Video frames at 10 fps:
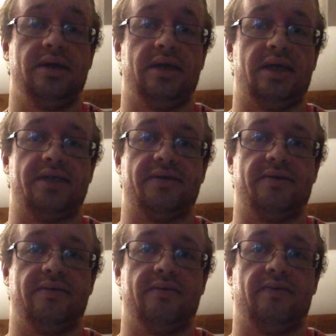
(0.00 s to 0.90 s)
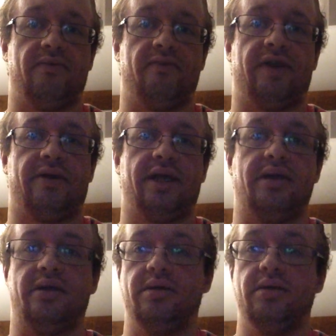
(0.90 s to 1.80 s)
he's very,
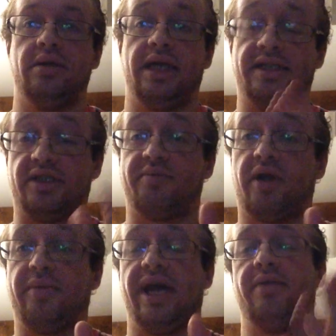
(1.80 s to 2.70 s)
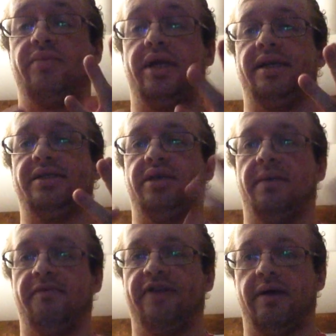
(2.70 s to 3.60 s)
he's a smart man, but he's
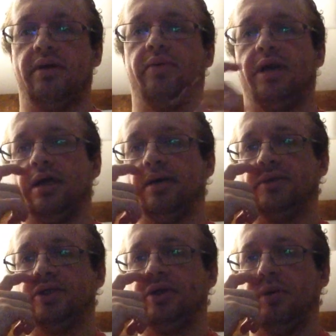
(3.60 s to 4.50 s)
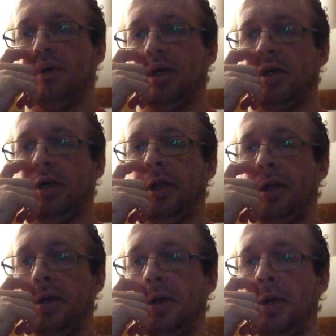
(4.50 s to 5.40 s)
dumbfounded when it comes to
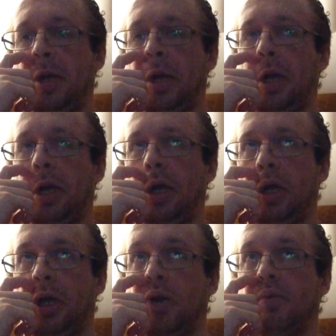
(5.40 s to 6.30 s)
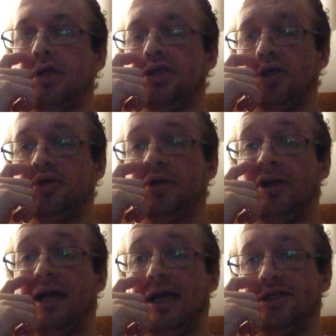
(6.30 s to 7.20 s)
human social
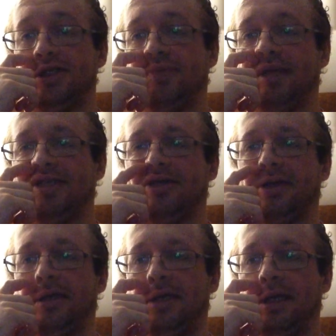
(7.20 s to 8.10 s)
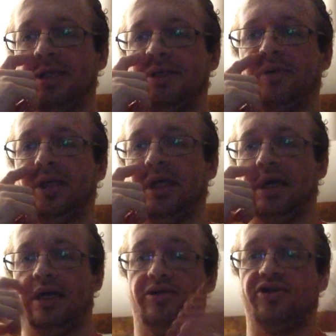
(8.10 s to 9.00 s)
interactions, basically. He doesn't really
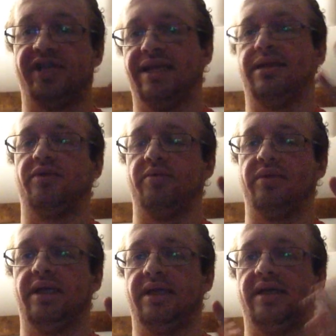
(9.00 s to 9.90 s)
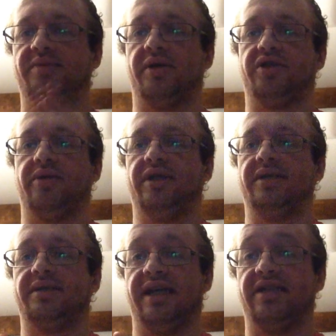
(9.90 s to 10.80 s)
understand them completely, especially when
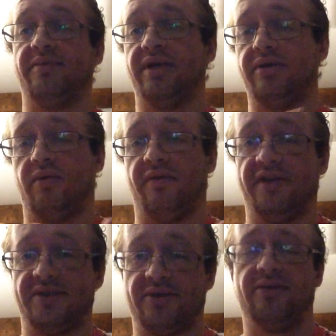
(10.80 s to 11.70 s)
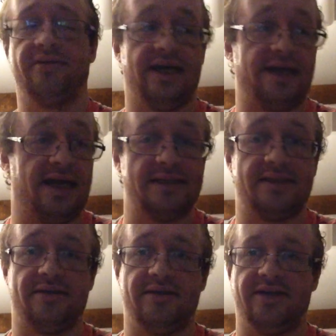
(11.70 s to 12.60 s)
it's intimate or physical, I
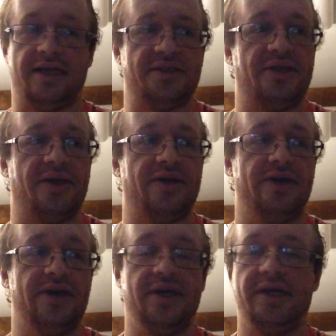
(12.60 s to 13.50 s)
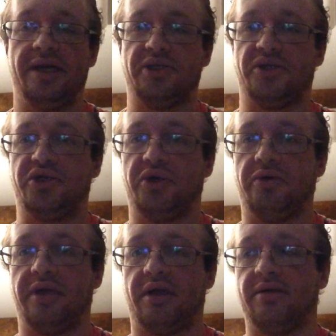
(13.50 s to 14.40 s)
guess, is the
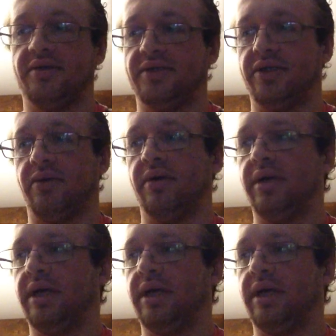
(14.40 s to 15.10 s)
joke there. So